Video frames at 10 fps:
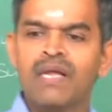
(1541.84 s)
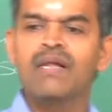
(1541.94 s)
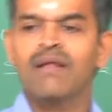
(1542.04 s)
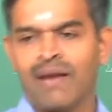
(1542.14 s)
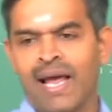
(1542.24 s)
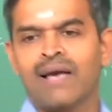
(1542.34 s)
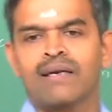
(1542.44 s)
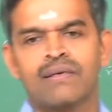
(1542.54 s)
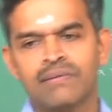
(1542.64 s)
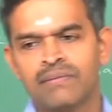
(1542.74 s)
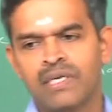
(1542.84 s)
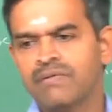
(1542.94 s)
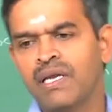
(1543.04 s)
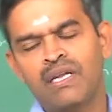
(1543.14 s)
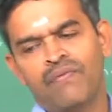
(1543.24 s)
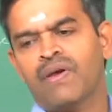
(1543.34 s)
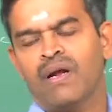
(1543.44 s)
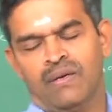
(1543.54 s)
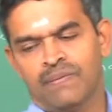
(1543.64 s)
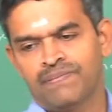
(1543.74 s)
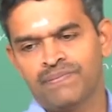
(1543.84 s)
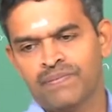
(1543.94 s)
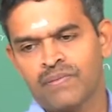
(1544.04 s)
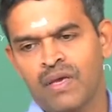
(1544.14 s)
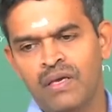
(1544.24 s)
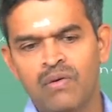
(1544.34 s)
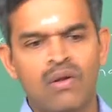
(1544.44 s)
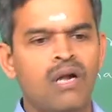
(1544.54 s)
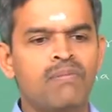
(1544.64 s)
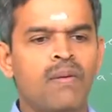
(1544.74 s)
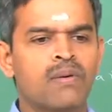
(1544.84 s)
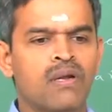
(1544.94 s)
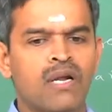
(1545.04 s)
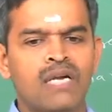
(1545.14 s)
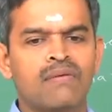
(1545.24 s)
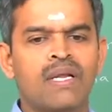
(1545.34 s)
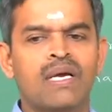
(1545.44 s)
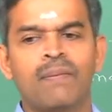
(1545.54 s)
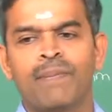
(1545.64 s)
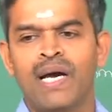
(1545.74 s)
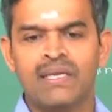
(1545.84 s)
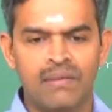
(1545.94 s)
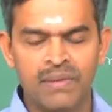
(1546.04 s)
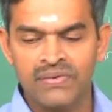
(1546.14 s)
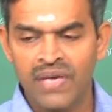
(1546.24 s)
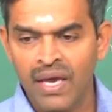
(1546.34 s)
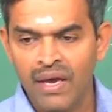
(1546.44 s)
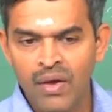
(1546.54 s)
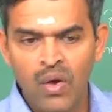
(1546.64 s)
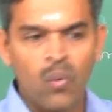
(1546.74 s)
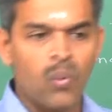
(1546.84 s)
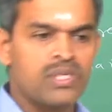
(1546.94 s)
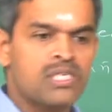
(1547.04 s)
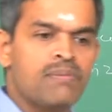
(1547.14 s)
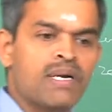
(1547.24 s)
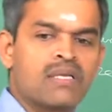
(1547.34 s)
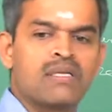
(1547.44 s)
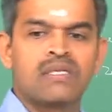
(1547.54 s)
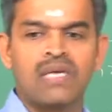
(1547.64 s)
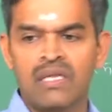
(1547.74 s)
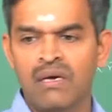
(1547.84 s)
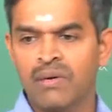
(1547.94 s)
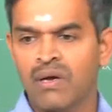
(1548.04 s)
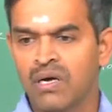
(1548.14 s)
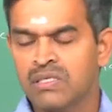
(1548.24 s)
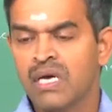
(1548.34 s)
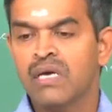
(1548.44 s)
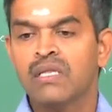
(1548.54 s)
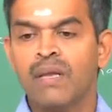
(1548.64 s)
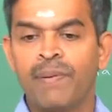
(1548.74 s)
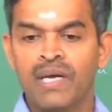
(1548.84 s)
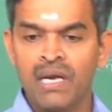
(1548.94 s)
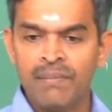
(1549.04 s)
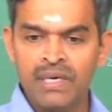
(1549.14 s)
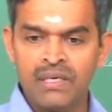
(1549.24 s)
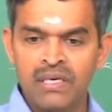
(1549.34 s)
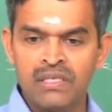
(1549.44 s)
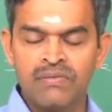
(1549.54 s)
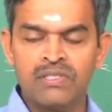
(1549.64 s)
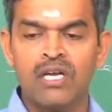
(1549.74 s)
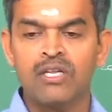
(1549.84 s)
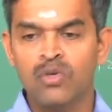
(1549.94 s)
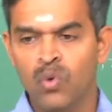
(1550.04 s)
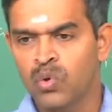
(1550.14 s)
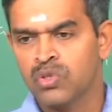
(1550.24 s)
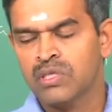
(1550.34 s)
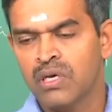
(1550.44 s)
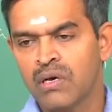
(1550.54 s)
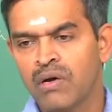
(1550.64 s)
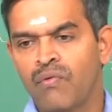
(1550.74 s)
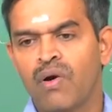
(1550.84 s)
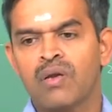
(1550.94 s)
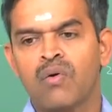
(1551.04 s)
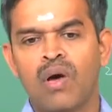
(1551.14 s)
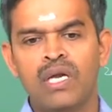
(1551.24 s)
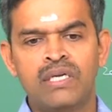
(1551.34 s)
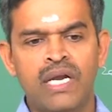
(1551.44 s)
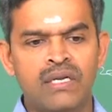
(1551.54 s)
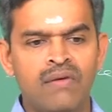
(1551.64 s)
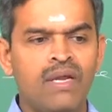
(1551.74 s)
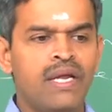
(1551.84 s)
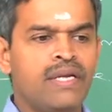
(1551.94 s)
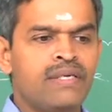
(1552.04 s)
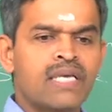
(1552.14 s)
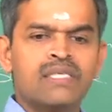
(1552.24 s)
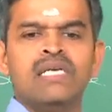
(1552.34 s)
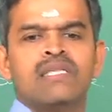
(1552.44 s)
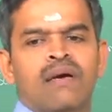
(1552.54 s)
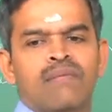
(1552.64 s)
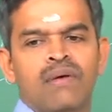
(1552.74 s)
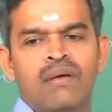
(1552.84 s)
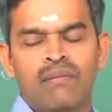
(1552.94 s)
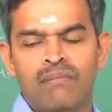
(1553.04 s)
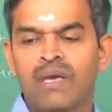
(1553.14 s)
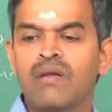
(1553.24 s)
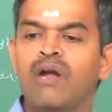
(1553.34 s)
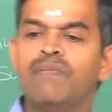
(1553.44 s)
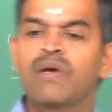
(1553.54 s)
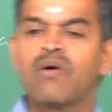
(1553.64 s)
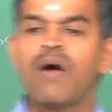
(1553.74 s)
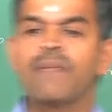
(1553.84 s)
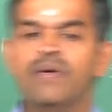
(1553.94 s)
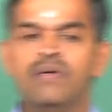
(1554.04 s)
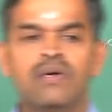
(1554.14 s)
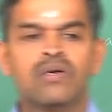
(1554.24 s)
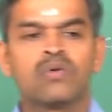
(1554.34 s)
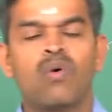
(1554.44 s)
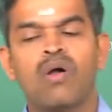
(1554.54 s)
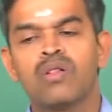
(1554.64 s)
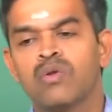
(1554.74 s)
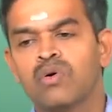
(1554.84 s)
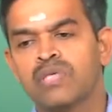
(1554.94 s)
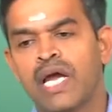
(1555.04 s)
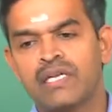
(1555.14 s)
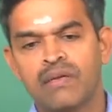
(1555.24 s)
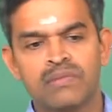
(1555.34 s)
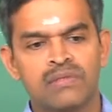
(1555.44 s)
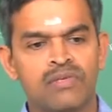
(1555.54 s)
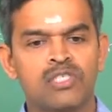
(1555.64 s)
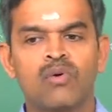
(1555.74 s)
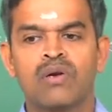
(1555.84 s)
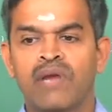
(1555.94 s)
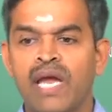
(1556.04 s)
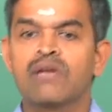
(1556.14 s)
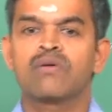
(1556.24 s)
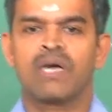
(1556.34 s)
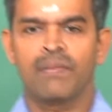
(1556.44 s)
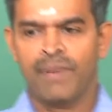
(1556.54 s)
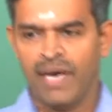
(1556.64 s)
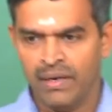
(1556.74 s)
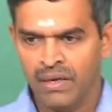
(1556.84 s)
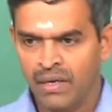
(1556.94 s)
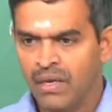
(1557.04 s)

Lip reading: really ranked. It is very difficult. Okay? You will not be able to relatively compare them and say which is better than the other, because the parameters which are used for qualitatively indexing them may not be common to all those items which you are trying to compare.